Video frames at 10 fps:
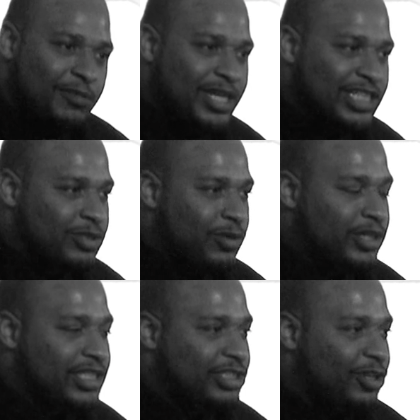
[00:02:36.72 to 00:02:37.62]

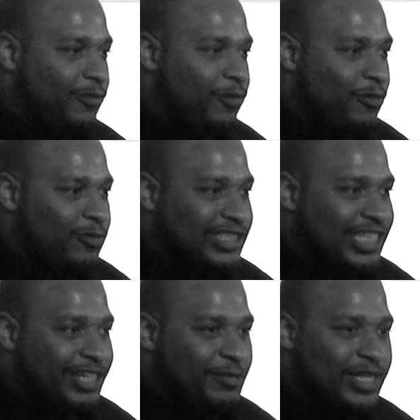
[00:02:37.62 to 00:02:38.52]
mentored and so forth was
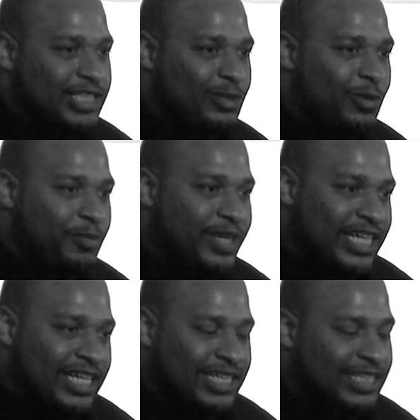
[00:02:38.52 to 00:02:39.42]
there to mentor
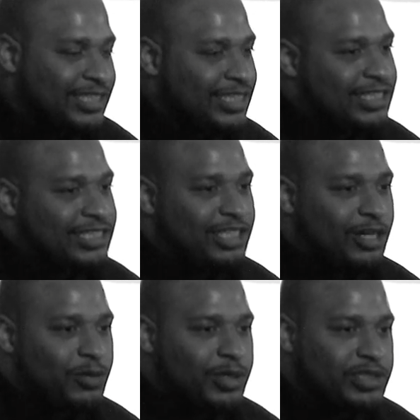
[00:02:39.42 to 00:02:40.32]
me.
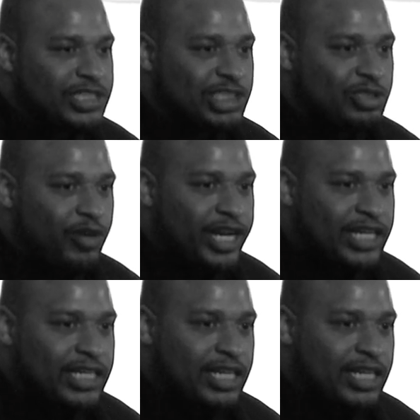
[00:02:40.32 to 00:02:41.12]
So it was just great.